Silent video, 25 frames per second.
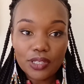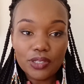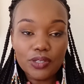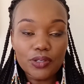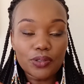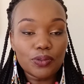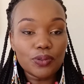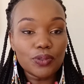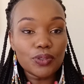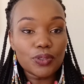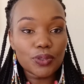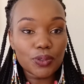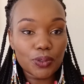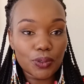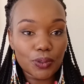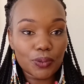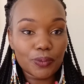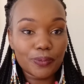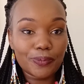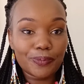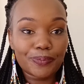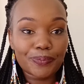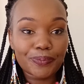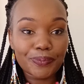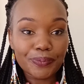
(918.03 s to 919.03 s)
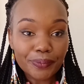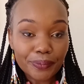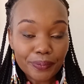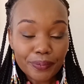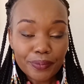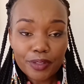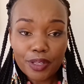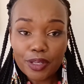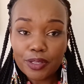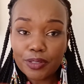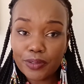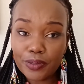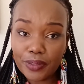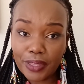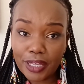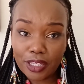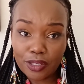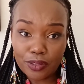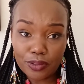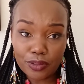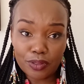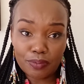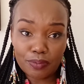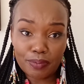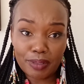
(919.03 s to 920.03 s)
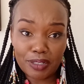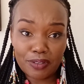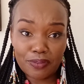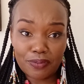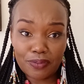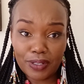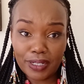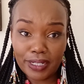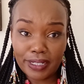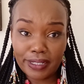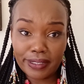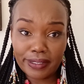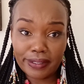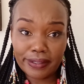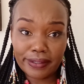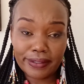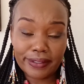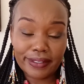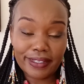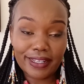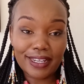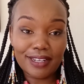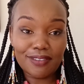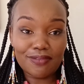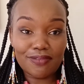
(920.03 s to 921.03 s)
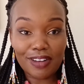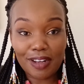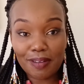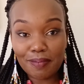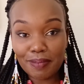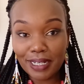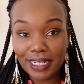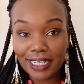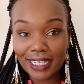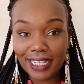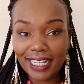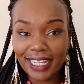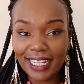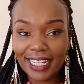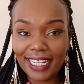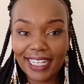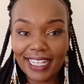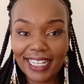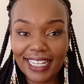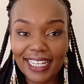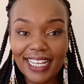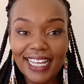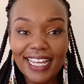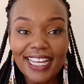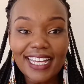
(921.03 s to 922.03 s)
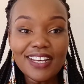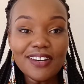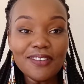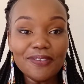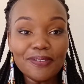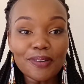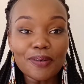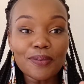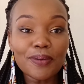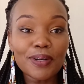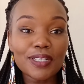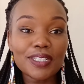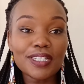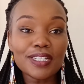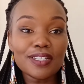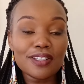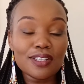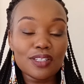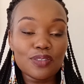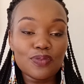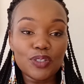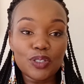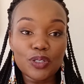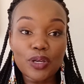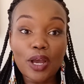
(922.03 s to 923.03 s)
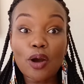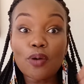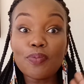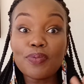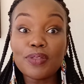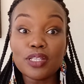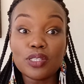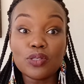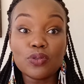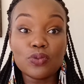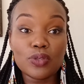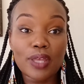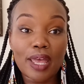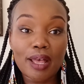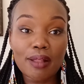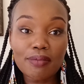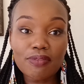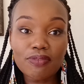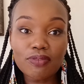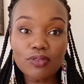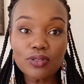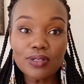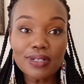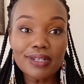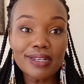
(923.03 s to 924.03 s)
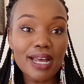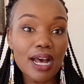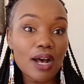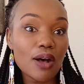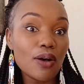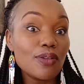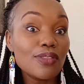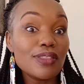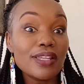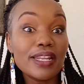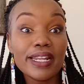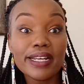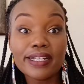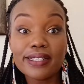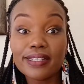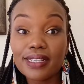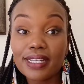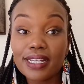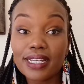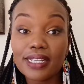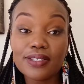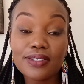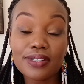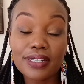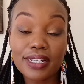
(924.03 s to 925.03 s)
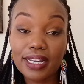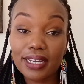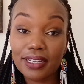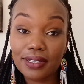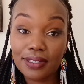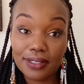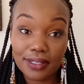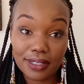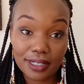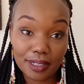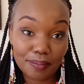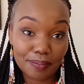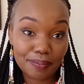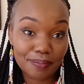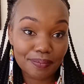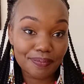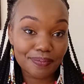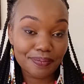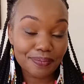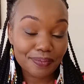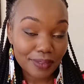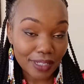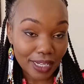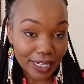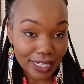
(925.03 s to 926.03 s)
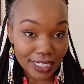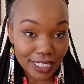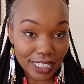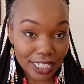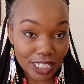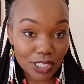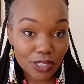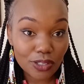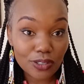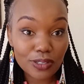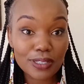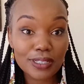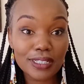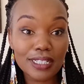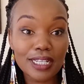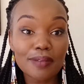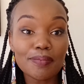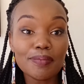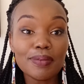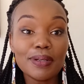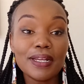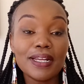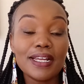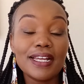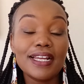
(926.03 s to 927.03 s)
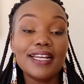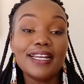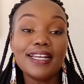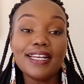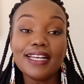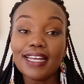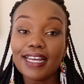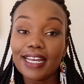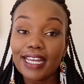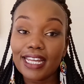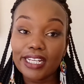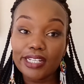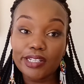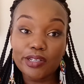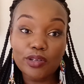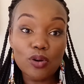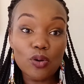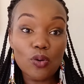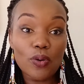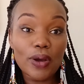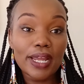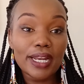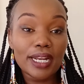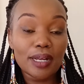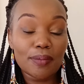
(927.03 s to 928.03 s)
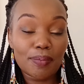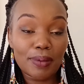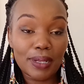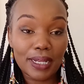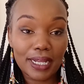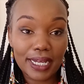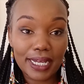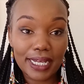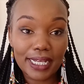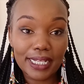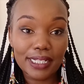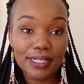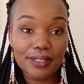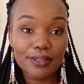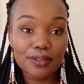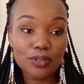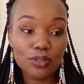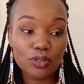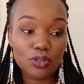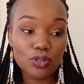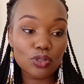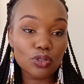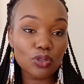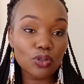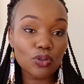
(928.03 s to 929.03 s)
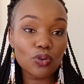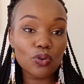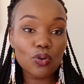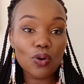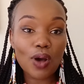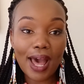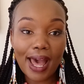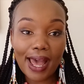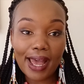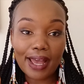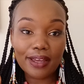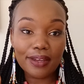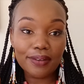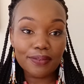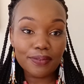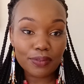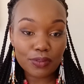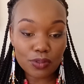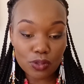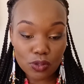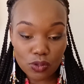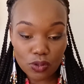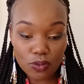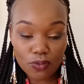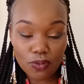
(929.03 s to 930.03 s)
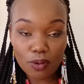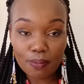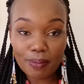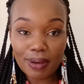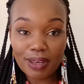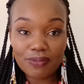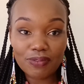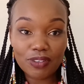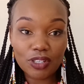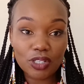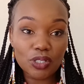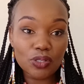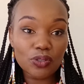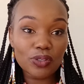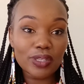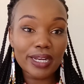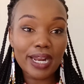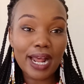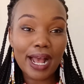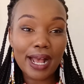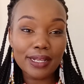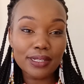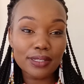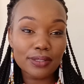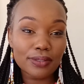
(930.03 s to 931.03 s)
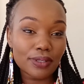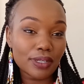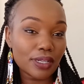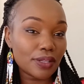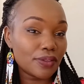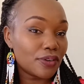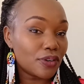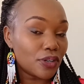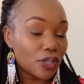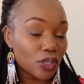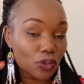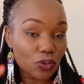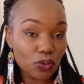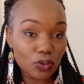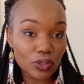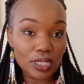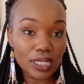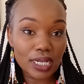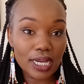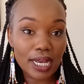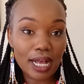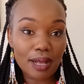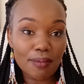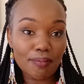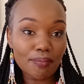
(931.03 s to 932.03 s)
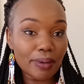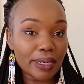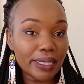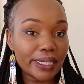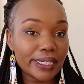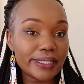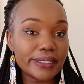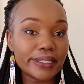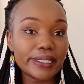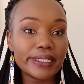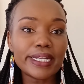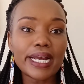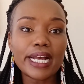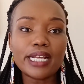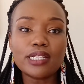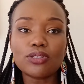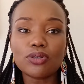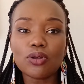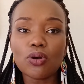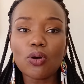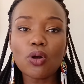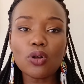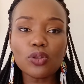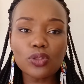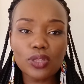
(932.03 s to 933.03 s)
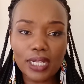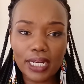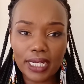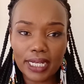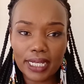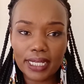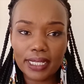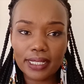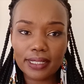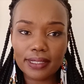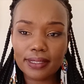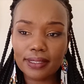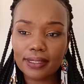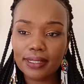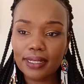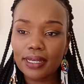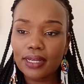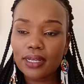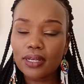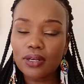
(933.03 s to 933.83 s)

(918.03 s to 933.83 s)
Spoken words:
you're good to go. So thank you so much, friends and family, for watching this video. I hope this was helpful. Now, the next thing is take your step and go and apply. So I look for my video that has recruiting companies. It has all the links.